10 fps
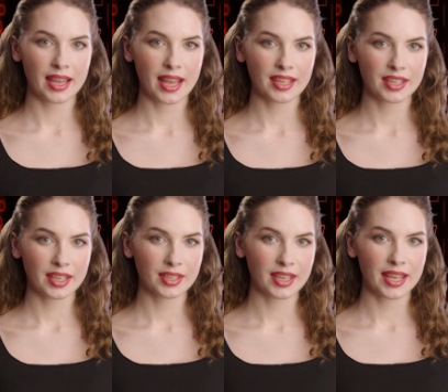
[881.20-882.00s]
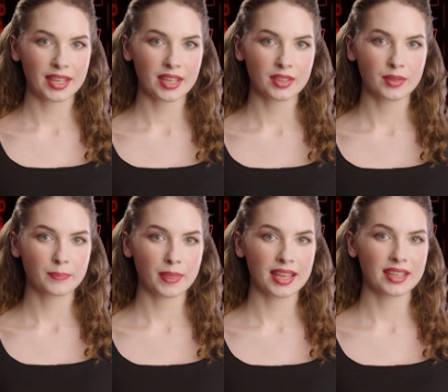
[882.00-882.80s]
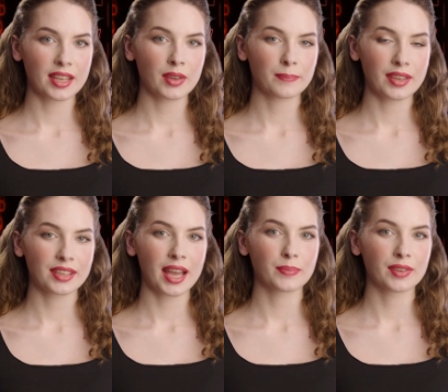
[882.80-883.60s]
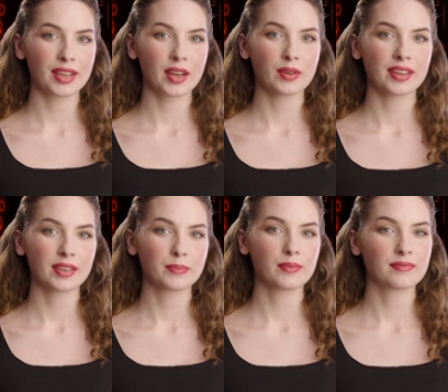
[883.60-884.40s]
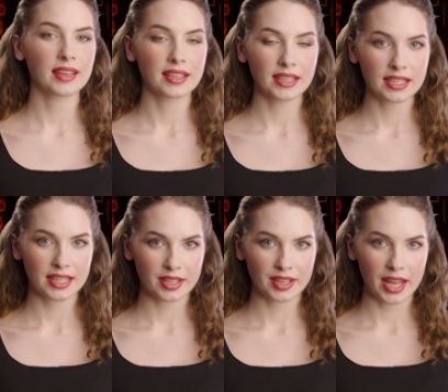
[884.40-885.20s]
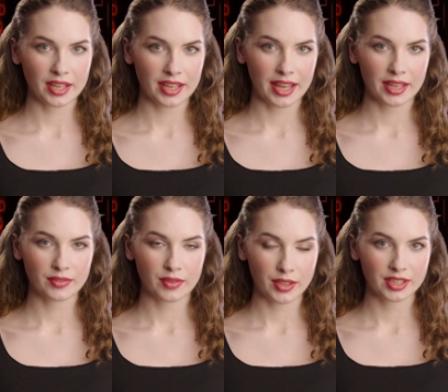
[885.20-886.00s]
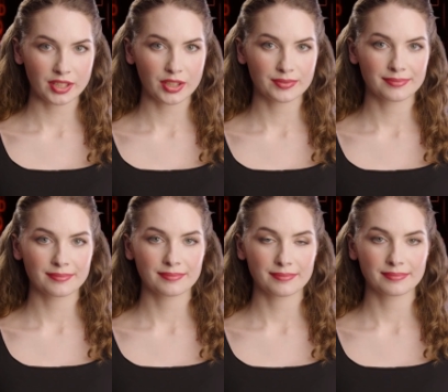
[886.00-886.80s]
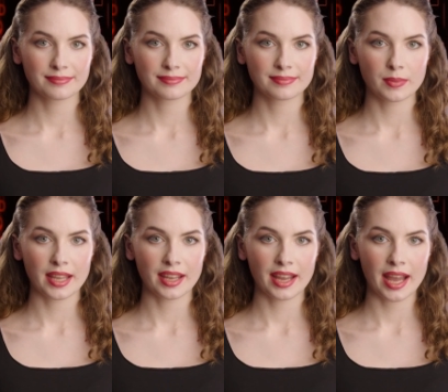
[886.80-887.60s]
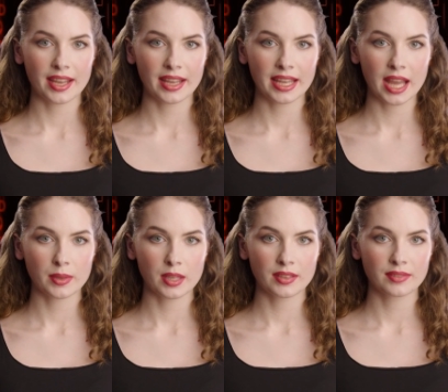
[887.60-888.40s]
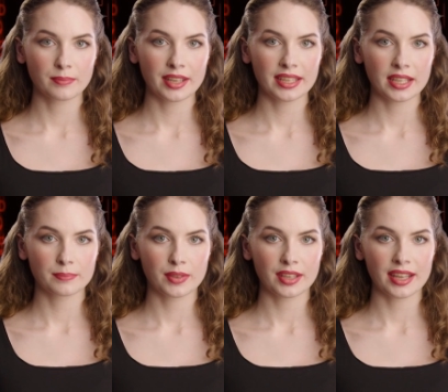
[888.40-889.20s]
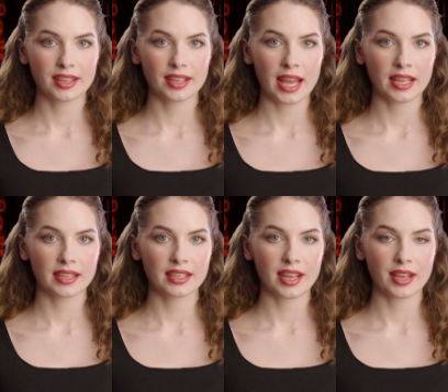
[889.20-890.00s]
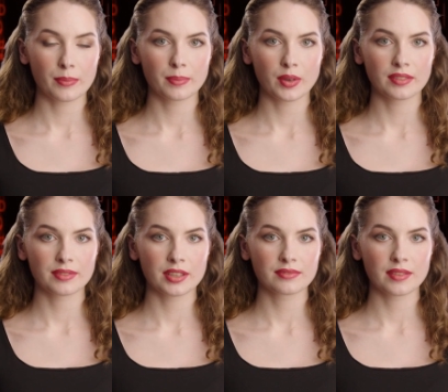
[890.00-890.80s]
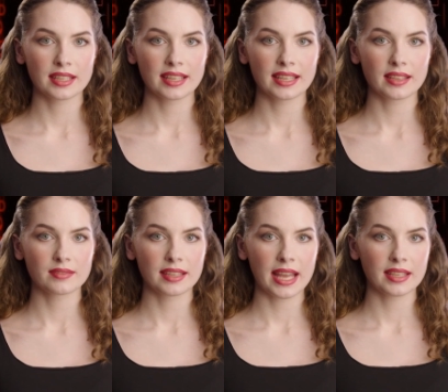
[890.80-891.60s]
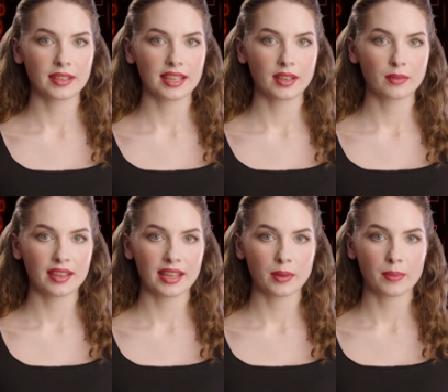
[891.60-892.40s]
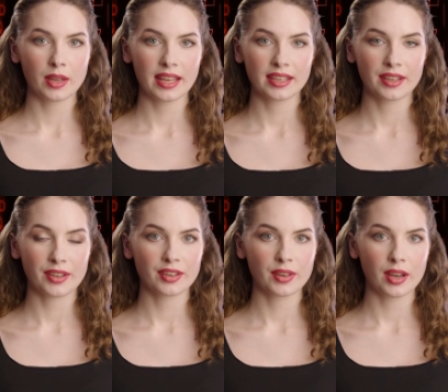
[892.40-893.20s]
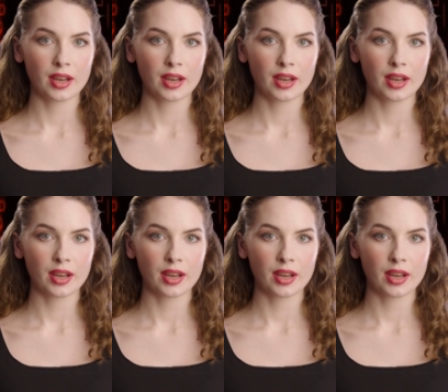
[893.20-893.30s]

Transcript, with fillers: A I is unlikely to replace human cybersecurity professionals entirely in the future. While A I can help automate some routine tasks and improve the efficiency of cybersecurity operations,